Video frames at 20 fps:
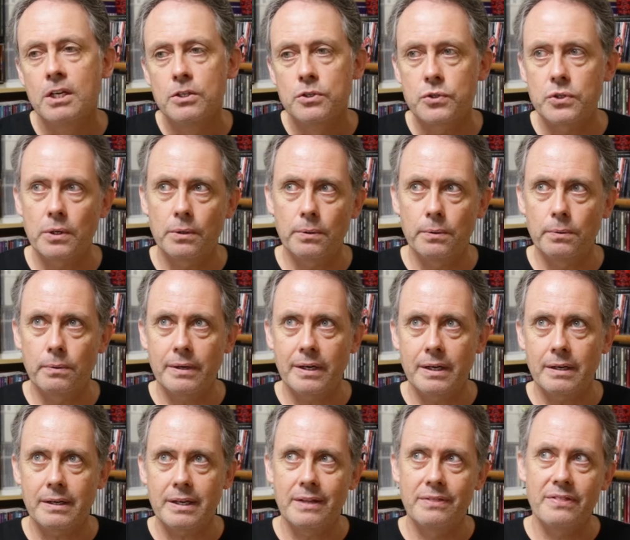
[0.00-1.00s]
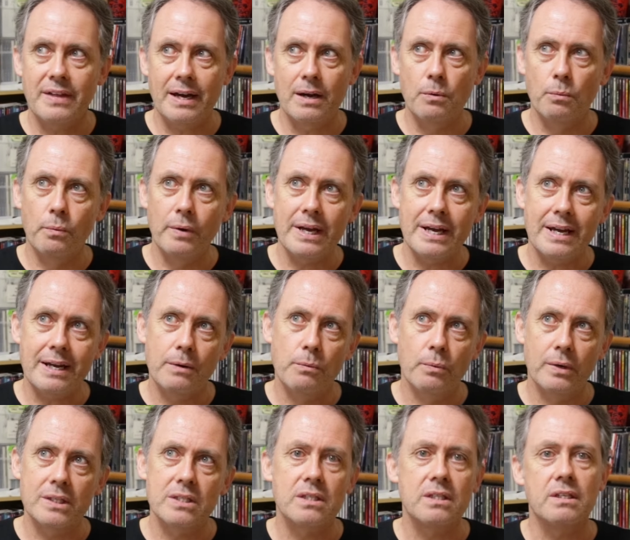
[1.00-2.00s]
So in that way,
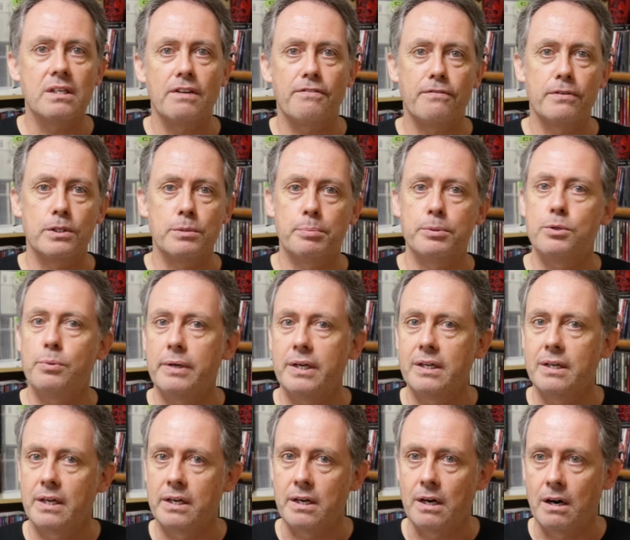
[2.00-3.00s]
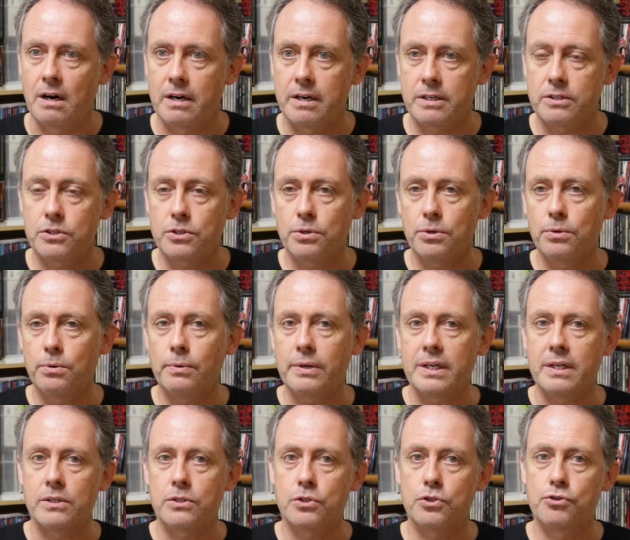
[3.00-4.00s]
what's the difference between an artist who
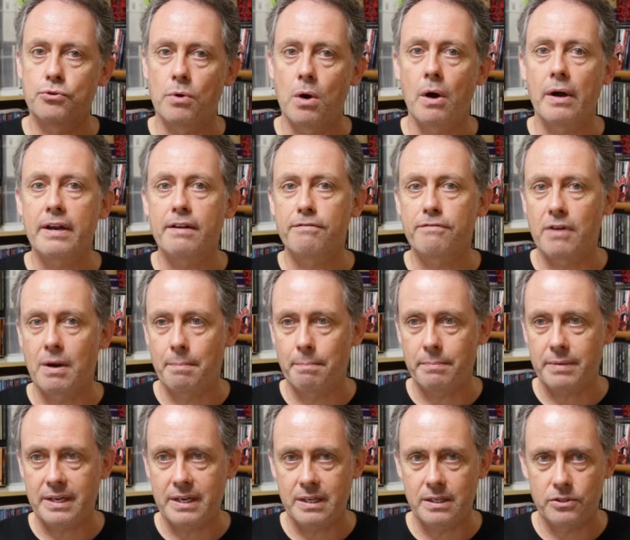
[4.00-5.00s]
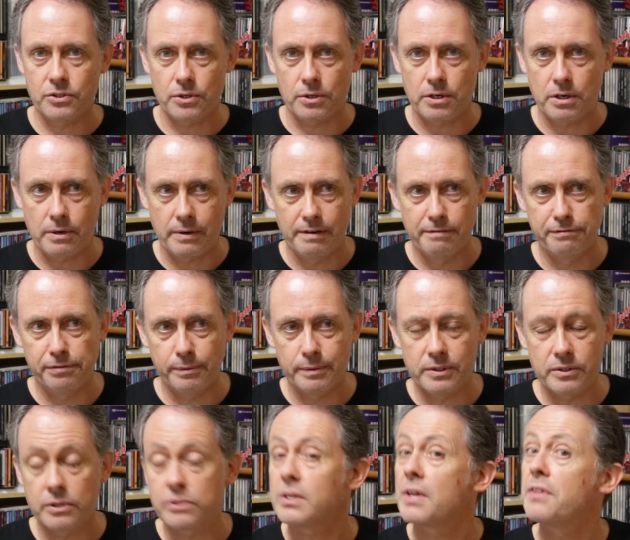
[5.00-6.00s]
is drawing from his or her
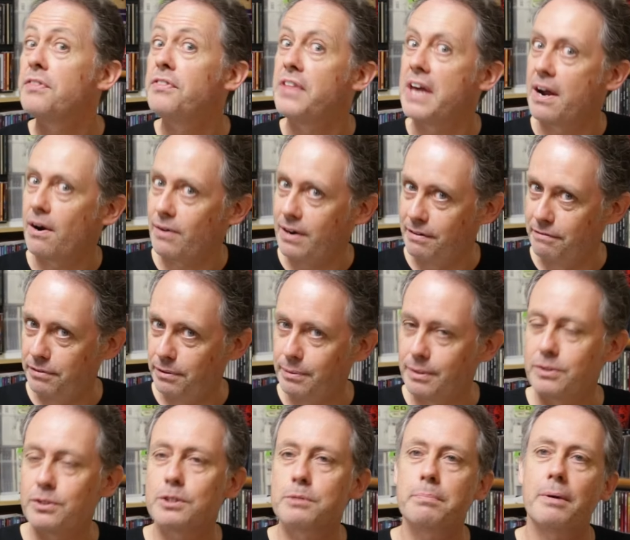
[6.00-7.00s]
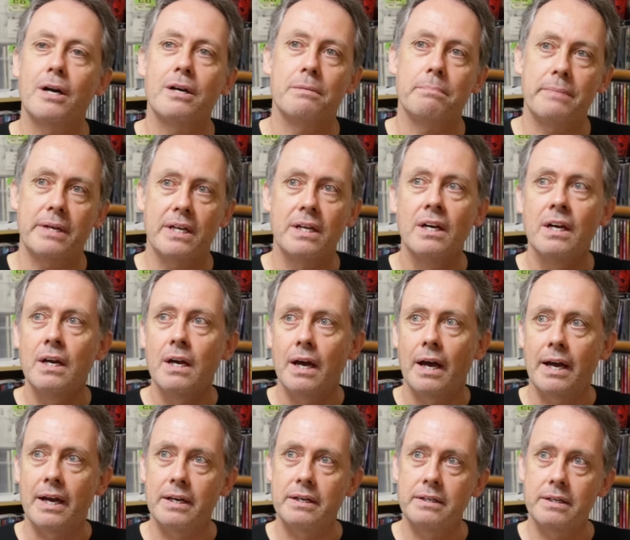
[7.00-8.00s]
influences, their influences, pardon me,
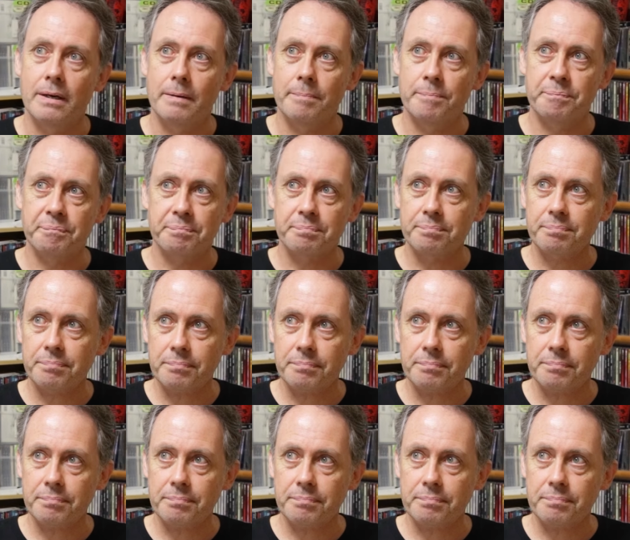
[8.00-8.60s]
and